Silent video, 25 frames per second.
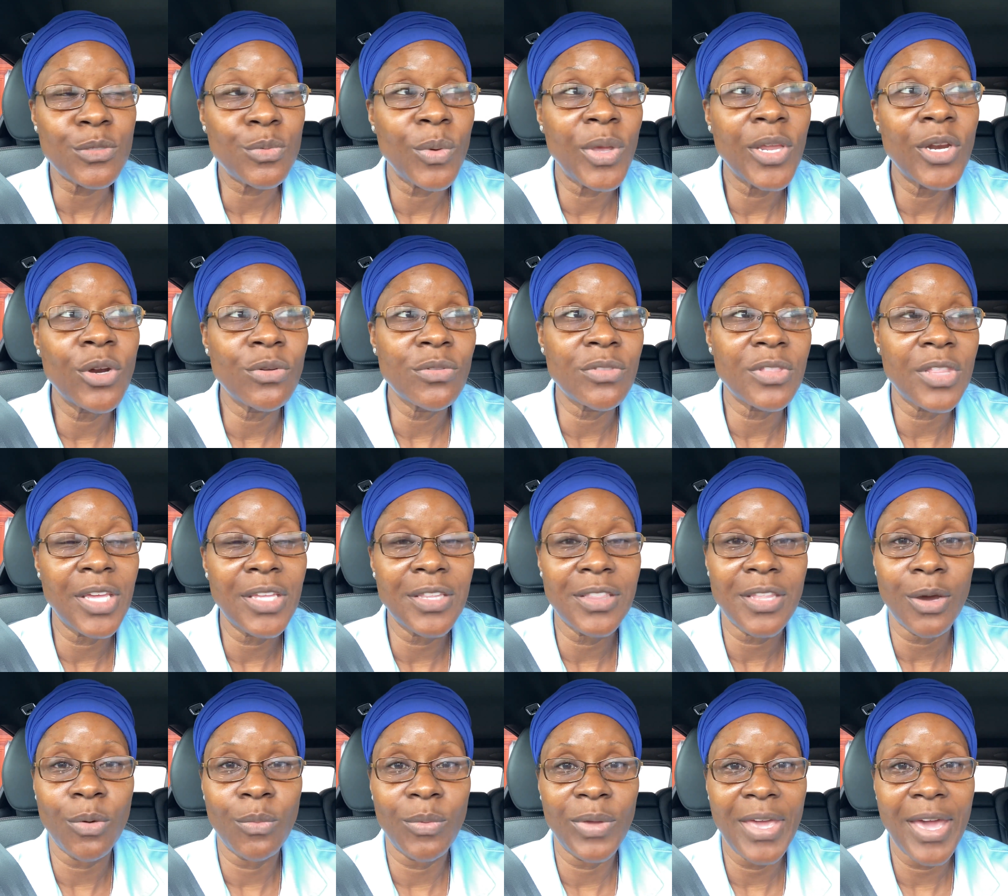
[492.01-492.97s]
we don't think
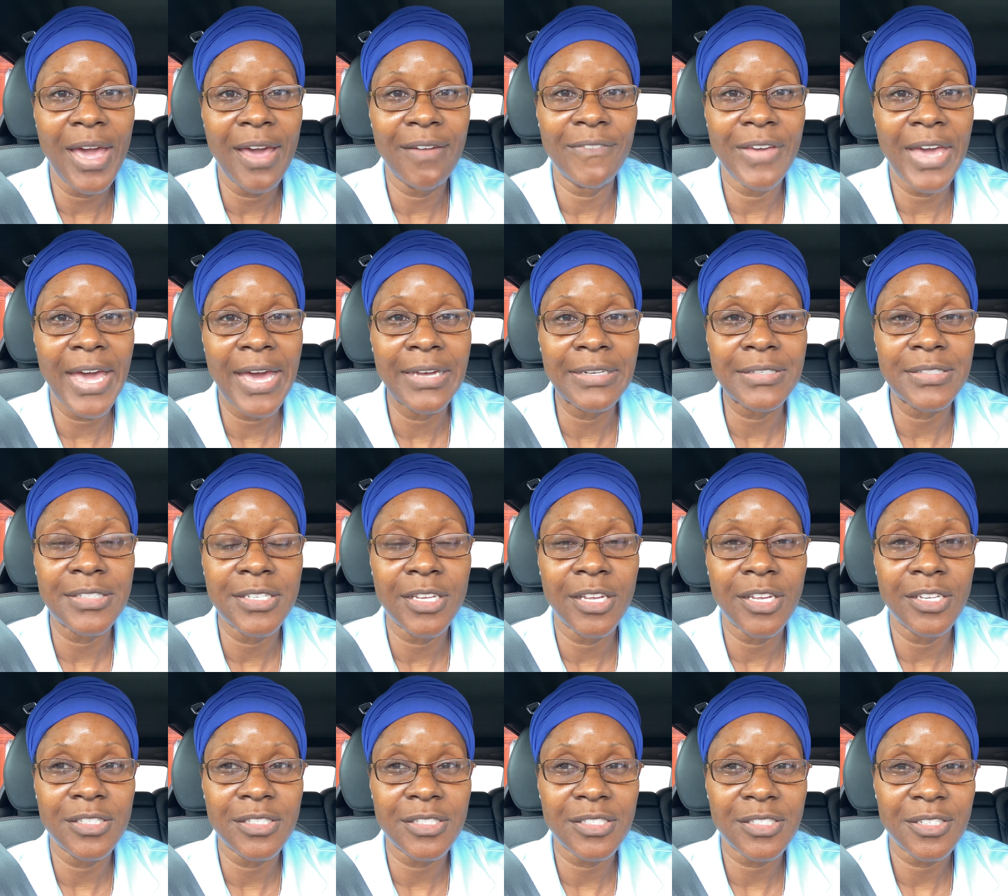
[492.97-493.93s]
that we have
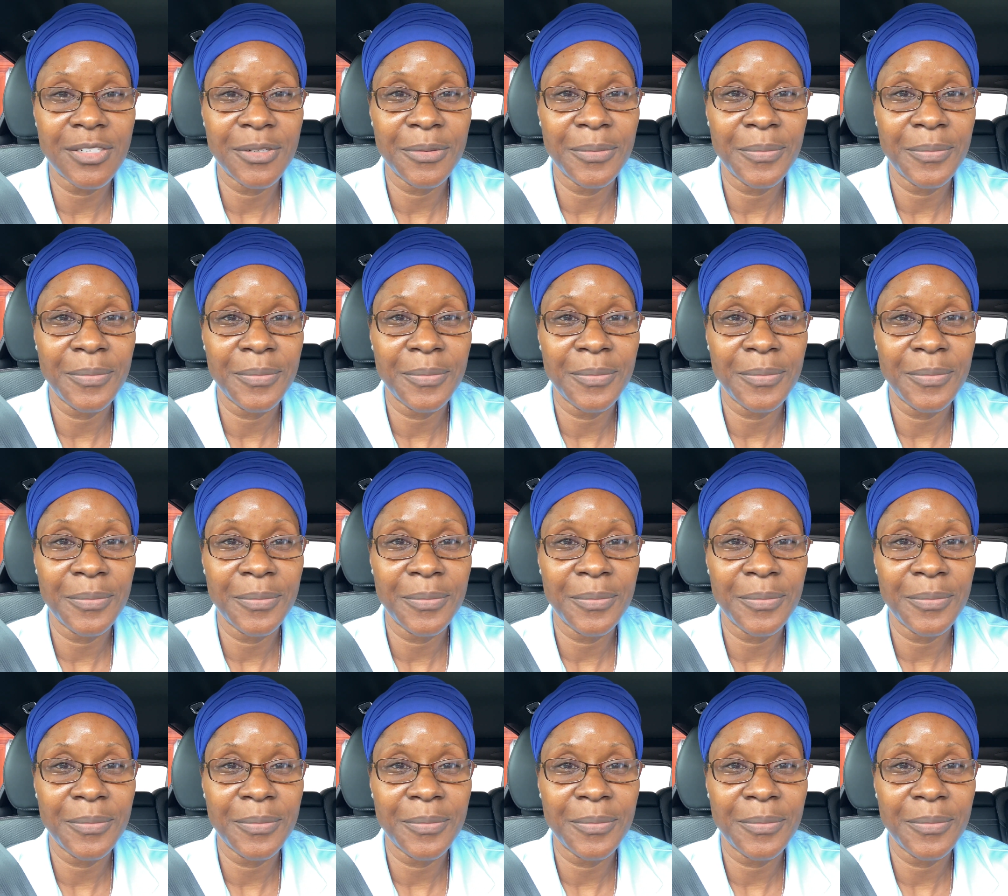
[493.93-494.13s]
access.